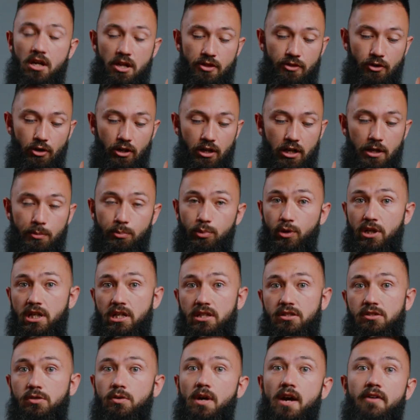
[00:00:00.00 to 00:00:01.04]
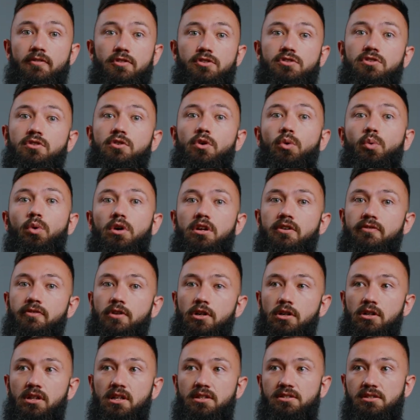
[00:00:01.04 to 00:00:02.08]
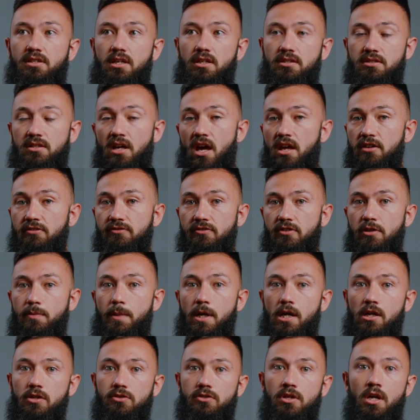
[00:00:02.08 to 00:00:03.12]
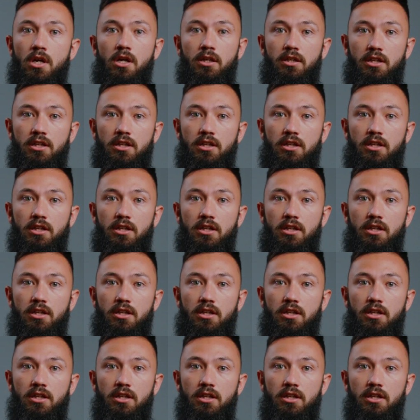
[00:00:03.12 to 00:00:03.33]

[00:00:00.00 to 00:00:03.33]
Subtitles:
they're going to breed it to every single one of their, let's say, 10 females.